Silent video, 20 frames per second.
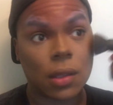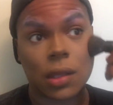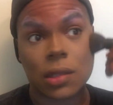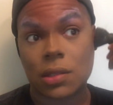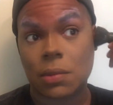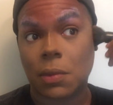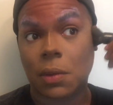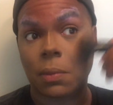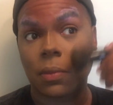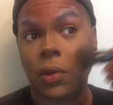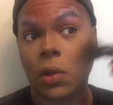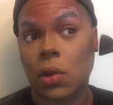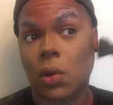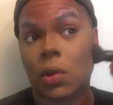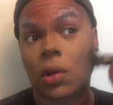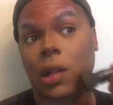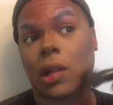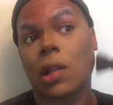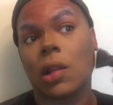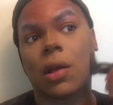because I'm
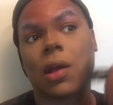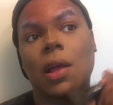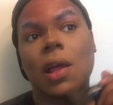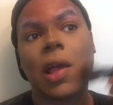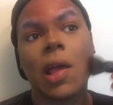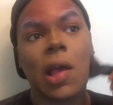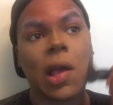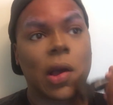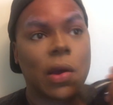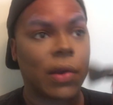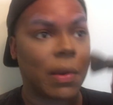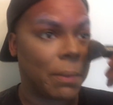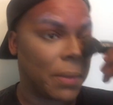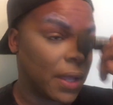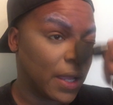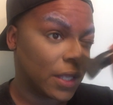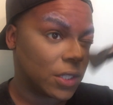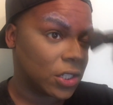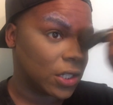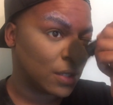on a
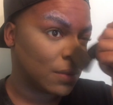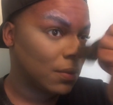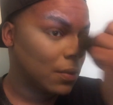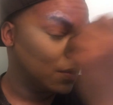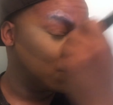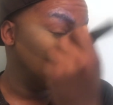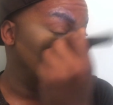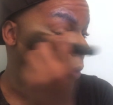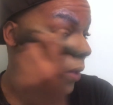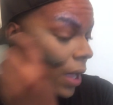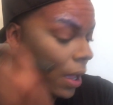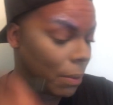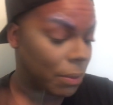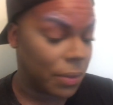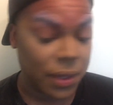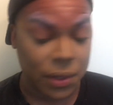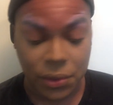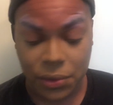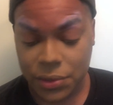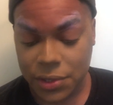budget. We've
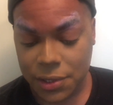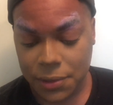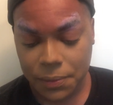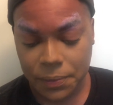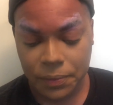got bills.